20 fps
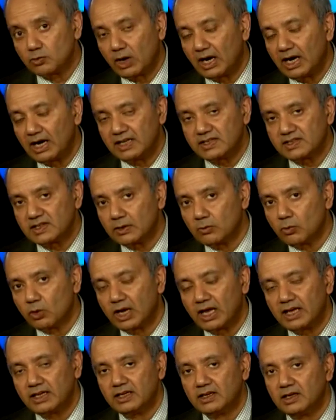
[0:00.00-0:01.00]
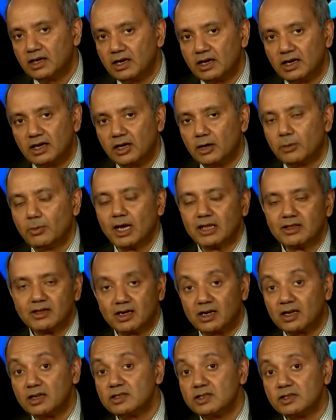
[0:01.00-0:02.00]
why I said what I did earlier about the
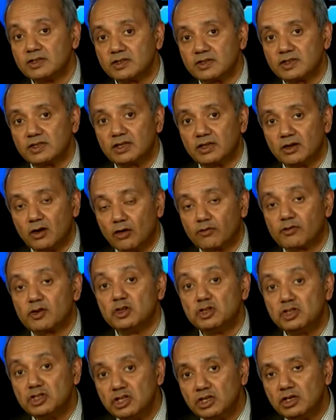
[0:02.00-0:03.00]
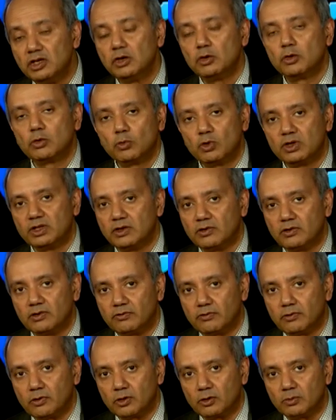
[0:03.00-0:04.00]
urgency of continuing with the
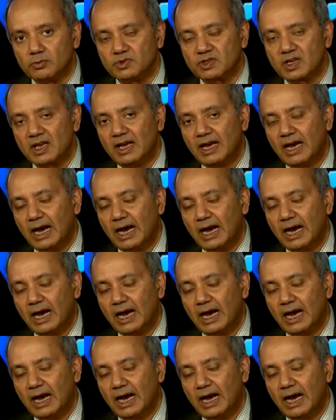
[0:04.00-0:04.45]
reforms.